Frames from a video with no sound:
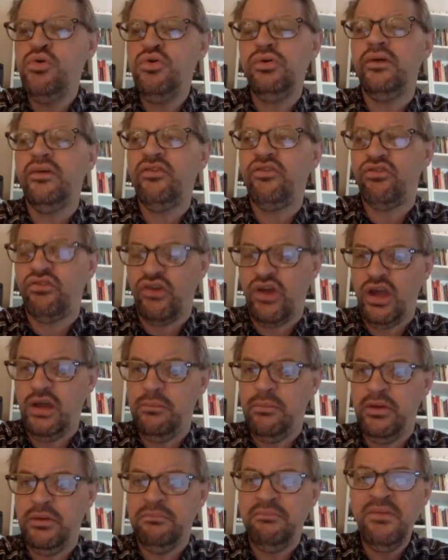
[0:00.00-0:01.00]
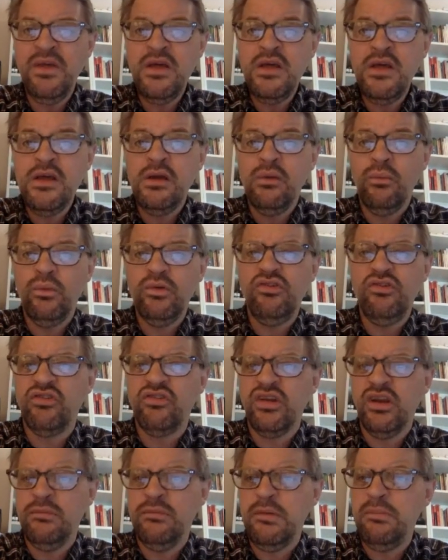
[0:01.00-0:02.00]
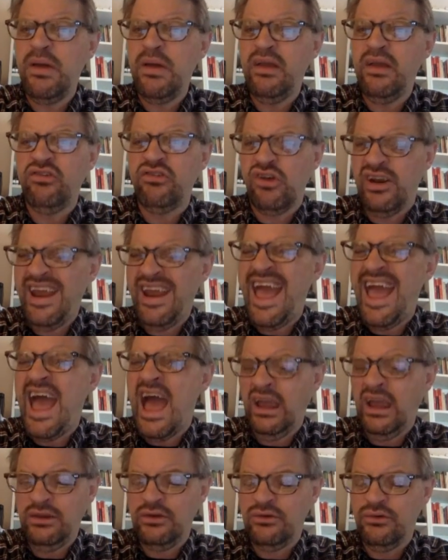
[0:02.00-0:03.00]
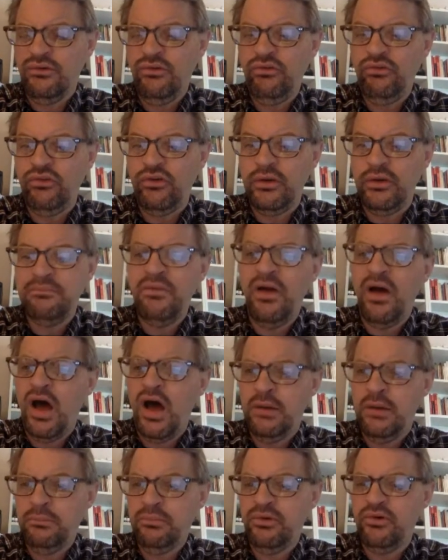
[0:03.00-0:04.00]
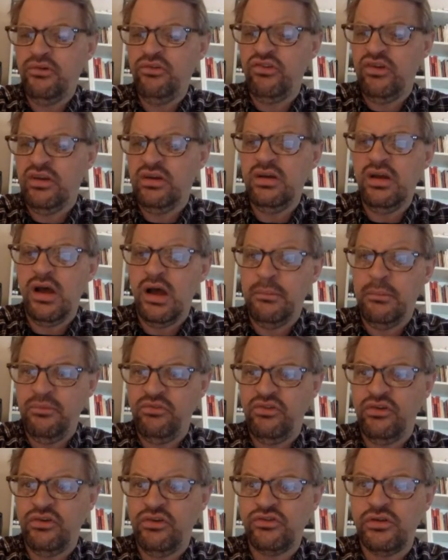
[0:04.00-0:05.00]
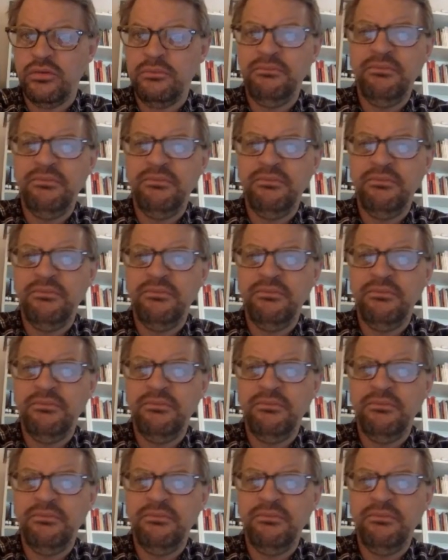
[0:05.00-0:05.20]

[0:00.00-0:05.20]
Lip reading: assignment, which is going to be based on accuracy on percent composition.